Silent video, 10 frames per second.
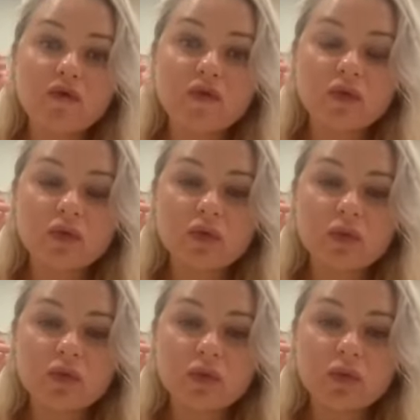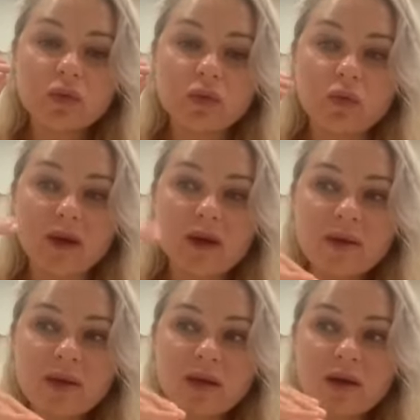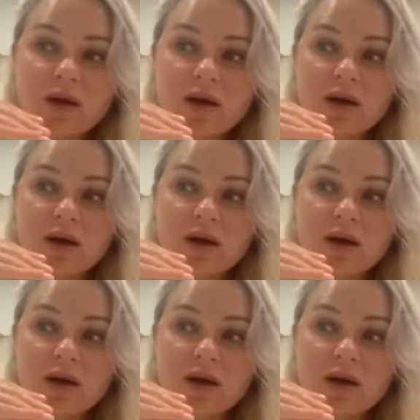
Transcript: for women.